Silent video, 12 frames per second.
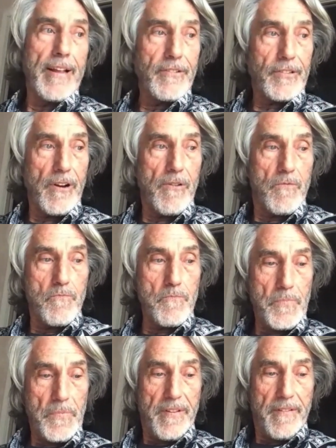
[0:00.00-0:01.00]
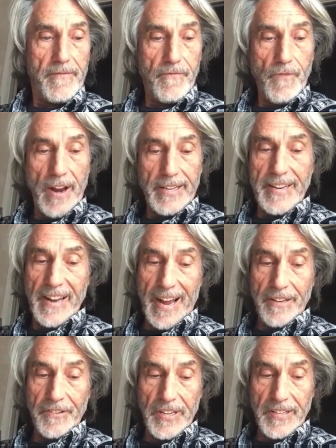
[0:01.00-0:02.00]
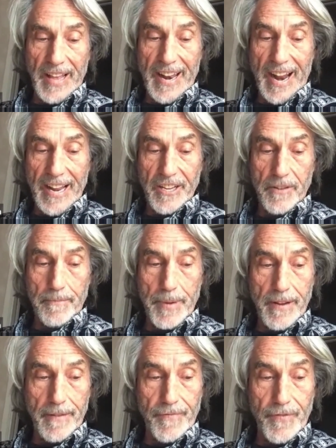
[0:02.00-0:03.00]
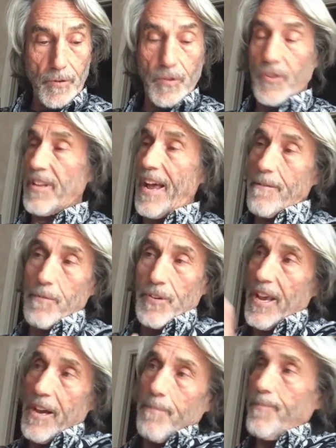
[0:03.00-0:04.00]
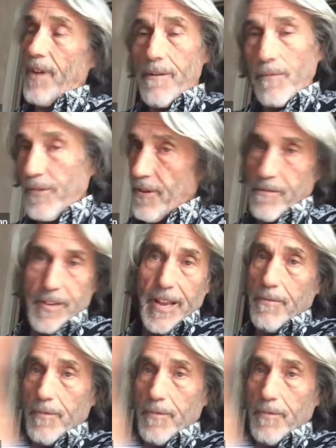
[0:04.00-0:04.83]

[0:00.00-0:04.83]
And so recognizing that I could be of use, that I was okay